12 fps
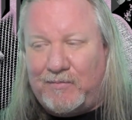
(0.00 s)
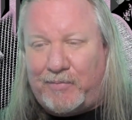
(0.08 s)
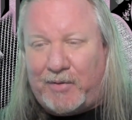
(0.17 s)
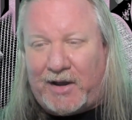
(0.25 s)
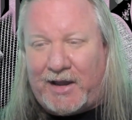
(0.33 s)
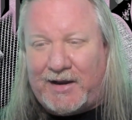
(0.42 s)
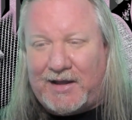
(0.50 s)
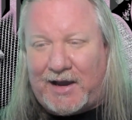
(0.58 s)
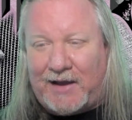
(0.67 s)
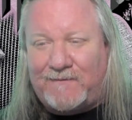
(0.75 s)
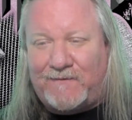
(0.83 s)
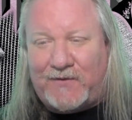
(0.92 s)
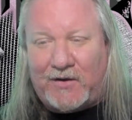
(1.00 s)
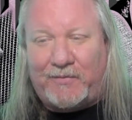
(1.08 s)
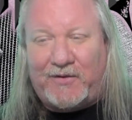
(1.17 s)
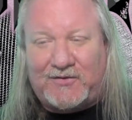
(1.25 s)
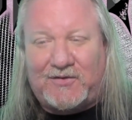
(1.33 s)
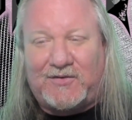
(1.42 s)
but I
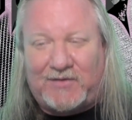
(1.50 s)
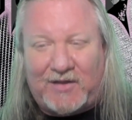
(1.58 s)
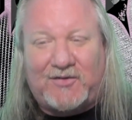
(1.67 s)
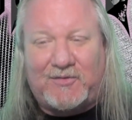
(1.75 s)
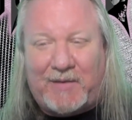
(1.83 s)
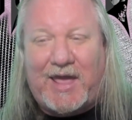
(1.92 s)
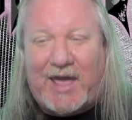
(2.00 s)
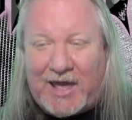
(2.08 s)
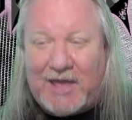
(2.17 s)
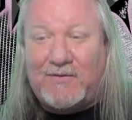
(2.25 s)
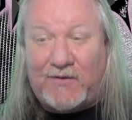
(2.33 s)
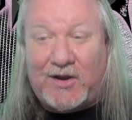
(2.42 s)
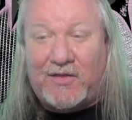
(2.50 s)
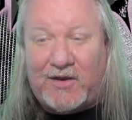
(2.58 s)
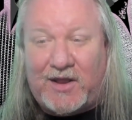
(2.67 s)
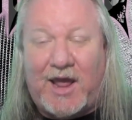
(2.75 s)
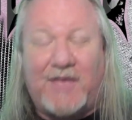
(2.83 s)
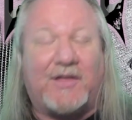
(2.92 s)
filmed, this is, this is my eighth video of the
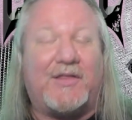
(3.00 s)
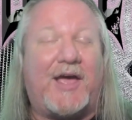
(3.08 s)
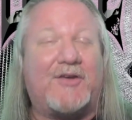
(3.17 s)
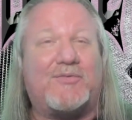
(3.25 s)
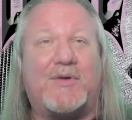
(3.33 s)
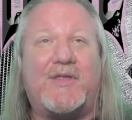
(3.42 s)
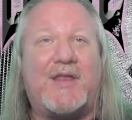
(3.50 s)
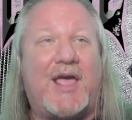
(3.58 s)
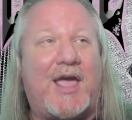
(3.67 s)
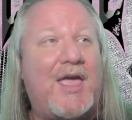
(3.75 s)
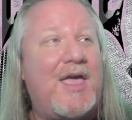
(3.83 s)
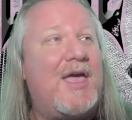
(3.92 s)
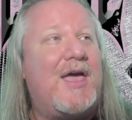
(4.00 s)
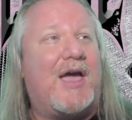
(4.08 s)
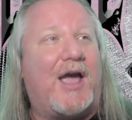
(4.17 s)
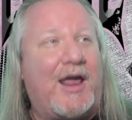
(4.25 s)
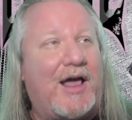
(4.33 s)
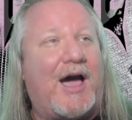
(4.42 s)
day, the last one of the day.
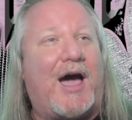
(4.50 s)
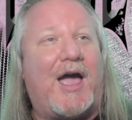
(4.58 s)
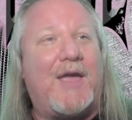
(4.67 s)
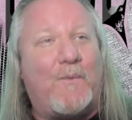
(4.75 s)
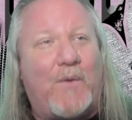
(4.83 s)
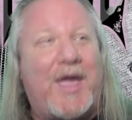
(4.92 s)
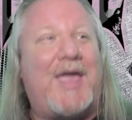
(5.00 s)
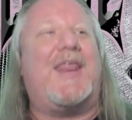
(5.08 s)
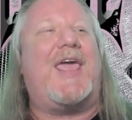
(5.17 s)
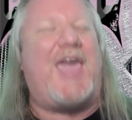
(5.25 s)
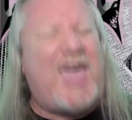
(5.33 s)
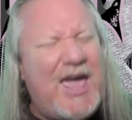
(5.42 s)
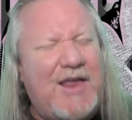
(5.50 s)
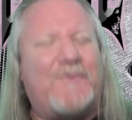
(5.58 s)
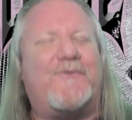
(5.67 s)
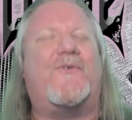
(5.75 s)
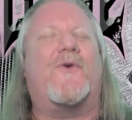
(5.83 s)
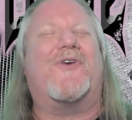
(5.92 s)
And I went eight
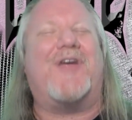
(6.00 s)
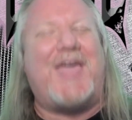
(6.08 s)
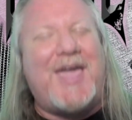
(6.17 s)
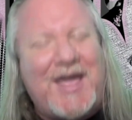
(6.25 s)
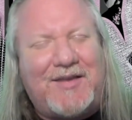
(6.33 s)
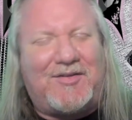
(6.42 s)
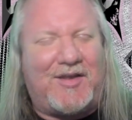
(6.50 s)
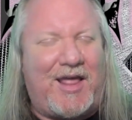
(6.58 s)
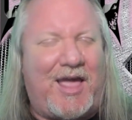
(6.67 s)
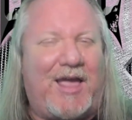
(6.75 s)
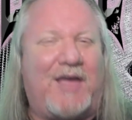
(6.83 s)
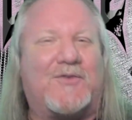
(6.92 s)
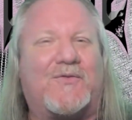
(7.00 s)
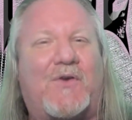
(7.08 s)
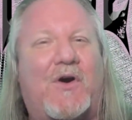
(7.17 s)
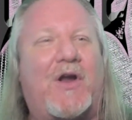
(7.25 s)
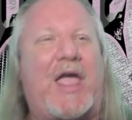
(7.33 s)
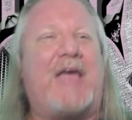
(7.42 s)
for eight today as
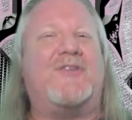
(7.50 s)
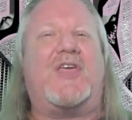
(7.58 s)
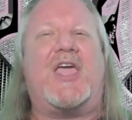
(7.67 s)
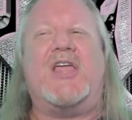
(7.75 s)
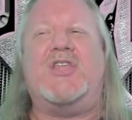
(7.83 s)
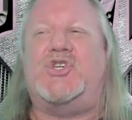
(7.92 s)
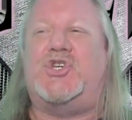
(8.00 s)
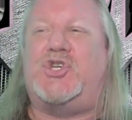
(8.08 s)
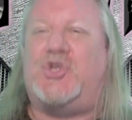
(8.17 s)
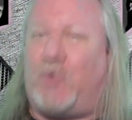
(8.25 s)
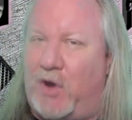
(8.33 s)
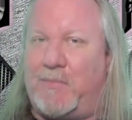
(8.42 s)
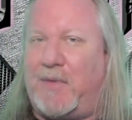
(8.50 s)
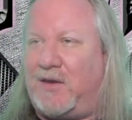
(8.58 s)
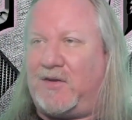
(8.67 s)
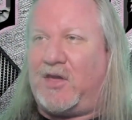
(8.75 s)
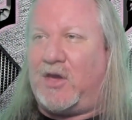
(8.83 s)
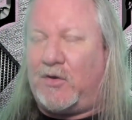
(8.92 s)
far as enjoyment
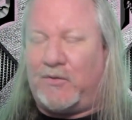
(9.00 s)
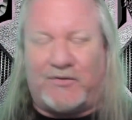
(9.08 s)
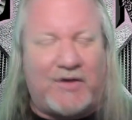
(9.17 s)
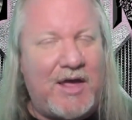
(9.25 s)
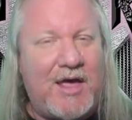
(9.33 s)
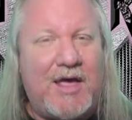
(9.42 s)
goes.